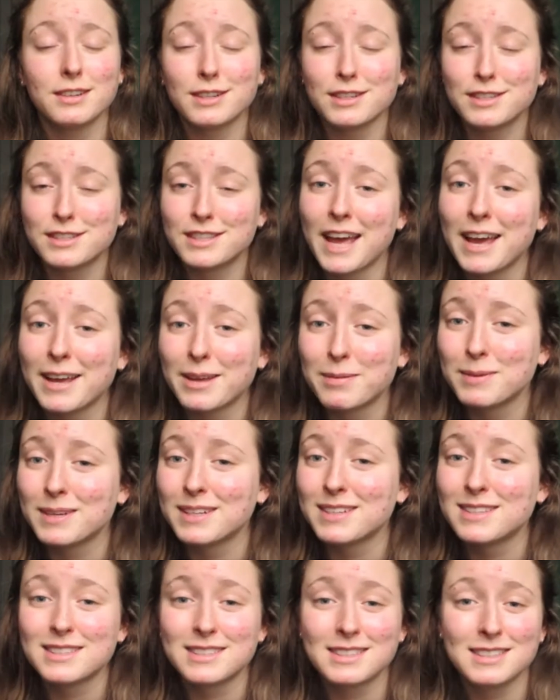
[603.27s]
the
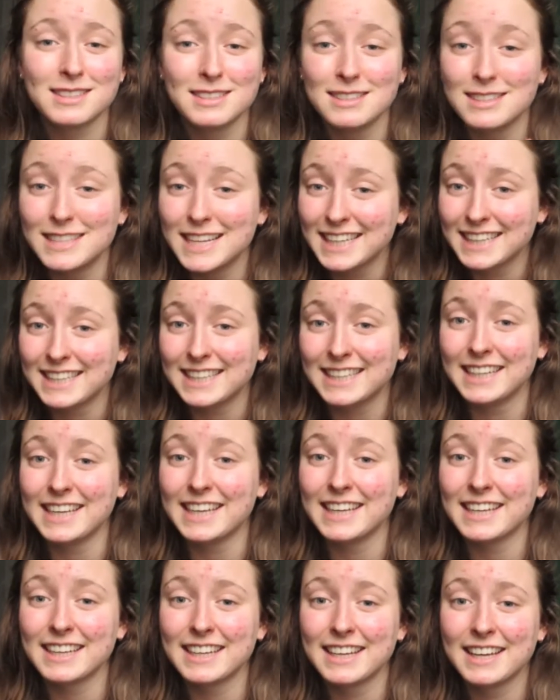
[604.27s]
segments.
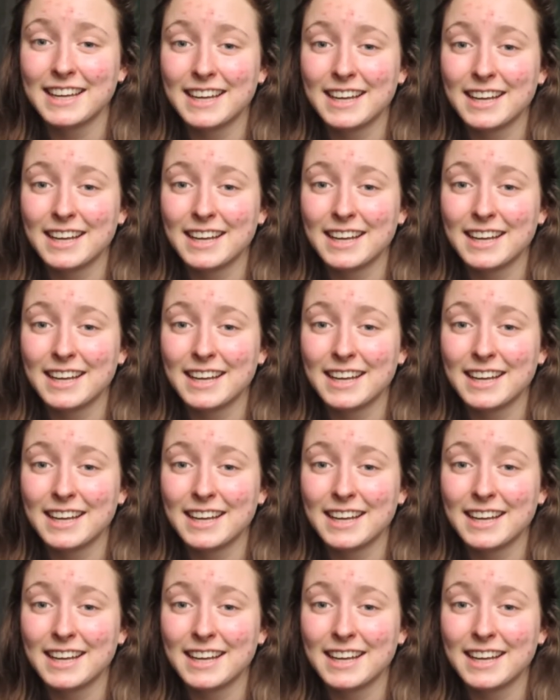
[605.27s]
Nothing.